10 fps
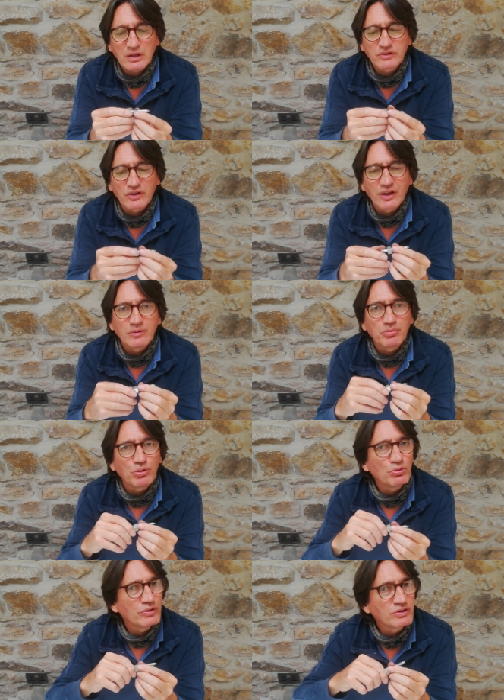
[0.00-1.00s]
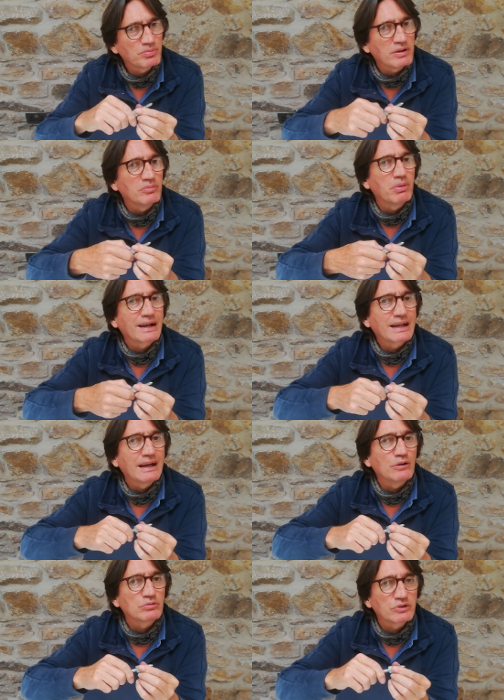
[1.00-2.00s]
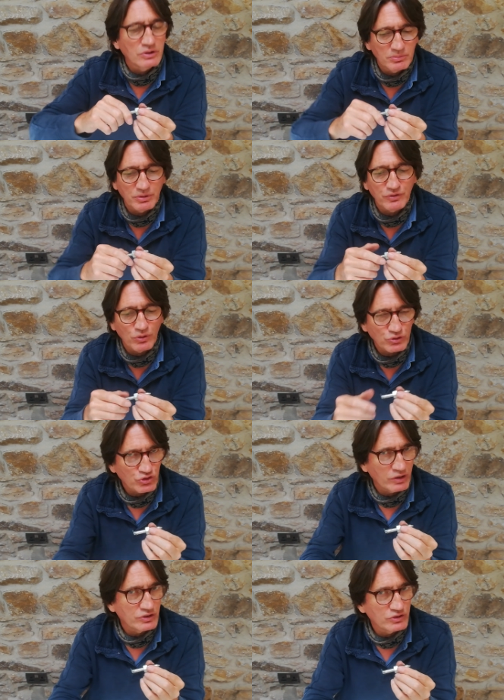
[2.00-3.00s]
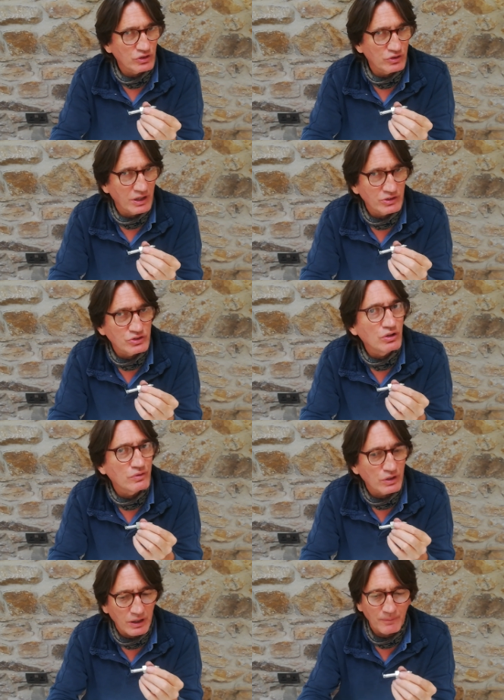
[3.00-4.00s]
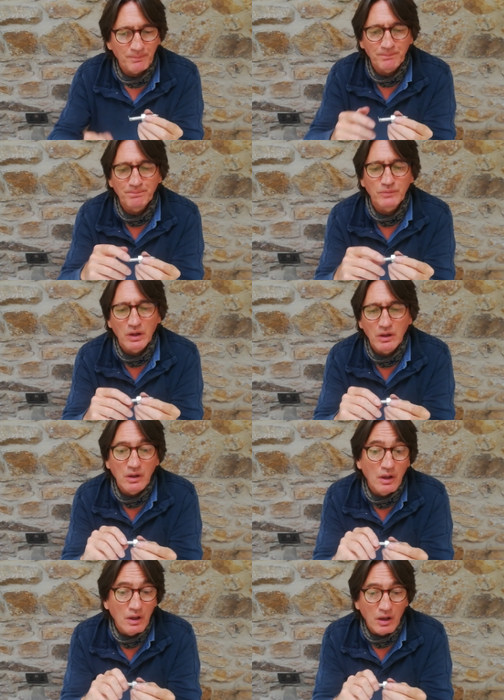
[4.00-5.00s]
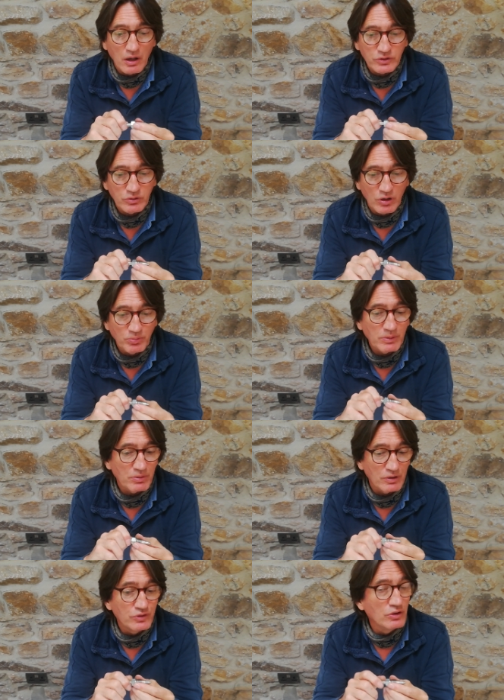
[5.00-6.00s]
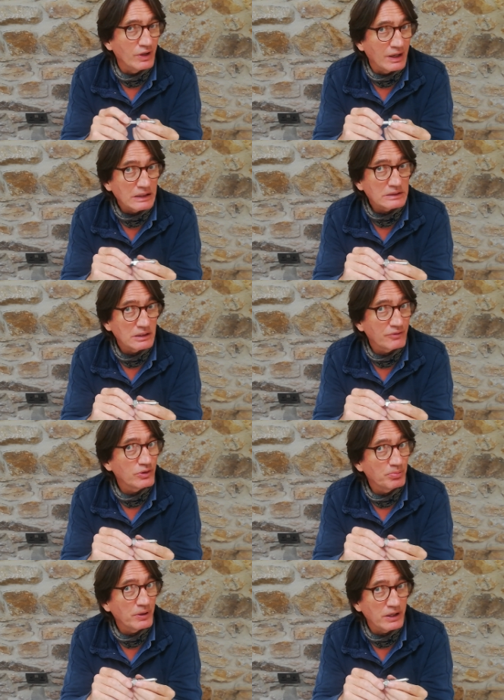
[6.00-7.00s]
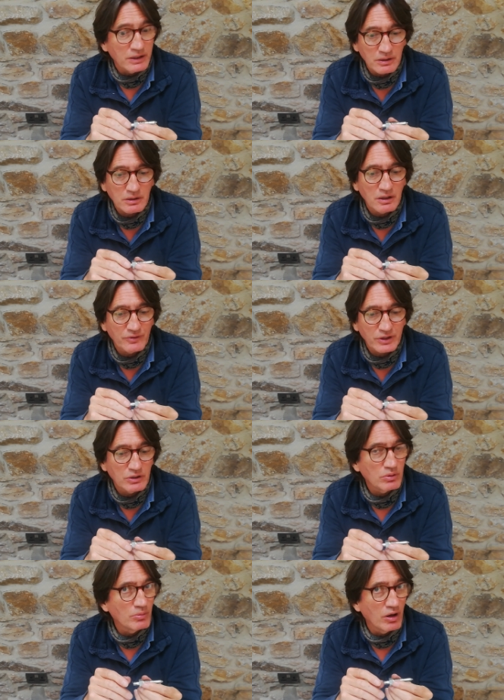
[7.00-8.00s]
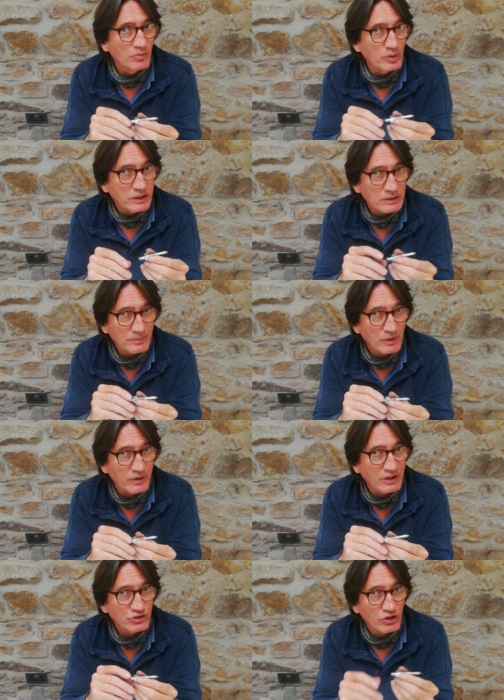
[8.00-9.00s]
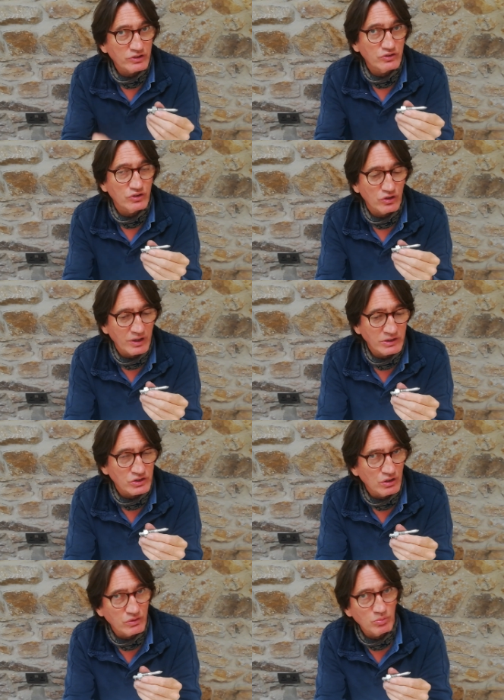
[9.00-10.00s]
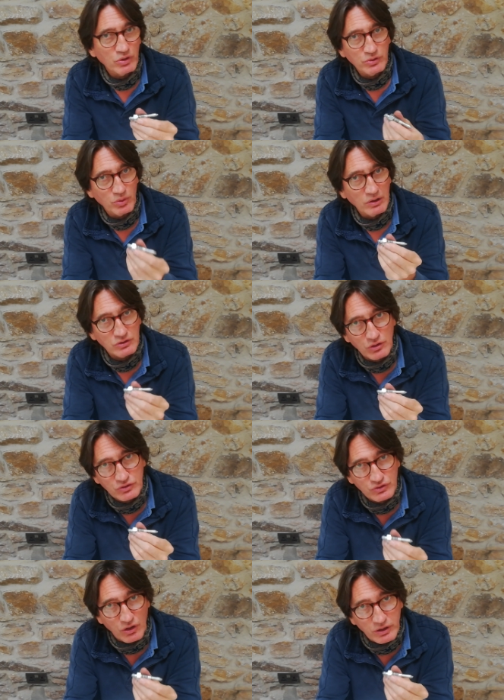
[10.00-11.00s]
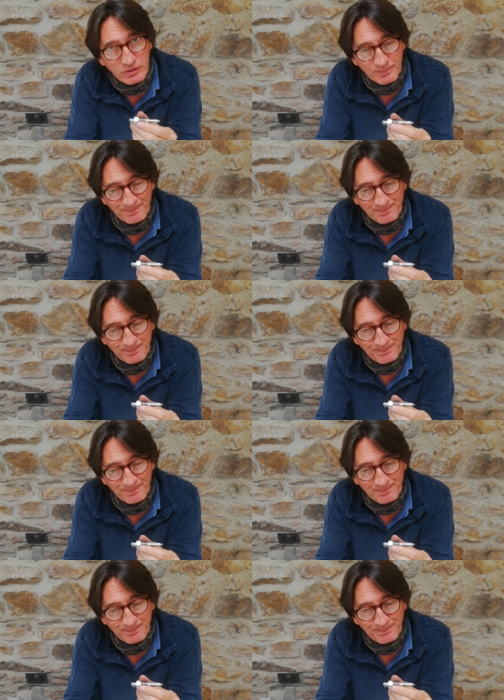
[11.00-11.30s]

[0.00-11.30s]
to then pull this pin back out before trying to turn the engine over again. I do know people that have done that, left the pin in, I can't think who it might have been, and then tried to turn the engine over and wonder why it was locked solid.